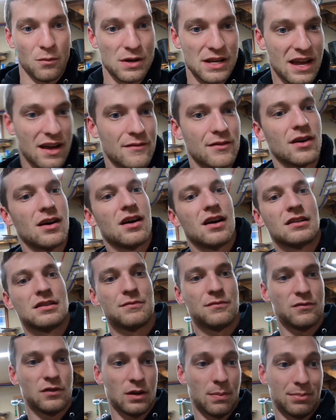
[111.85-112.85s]
We
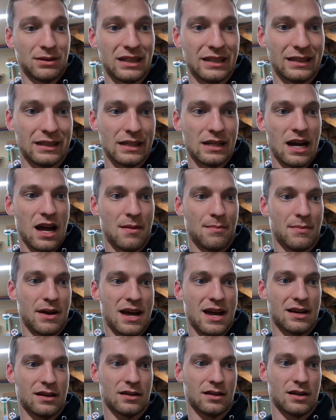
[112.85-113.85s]
have completely gotten
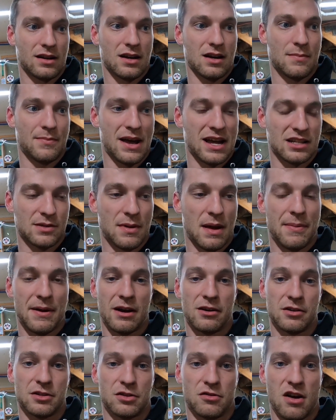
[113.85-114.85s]
back to my
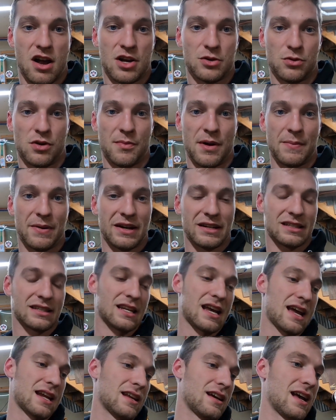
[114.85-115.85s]
parents' garage where my bike's
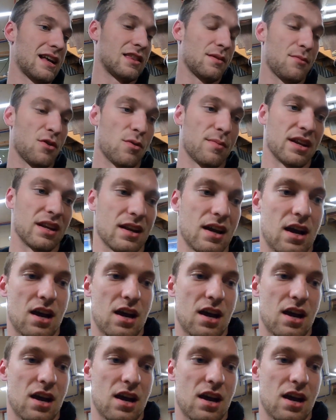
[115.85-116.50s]
at the moment,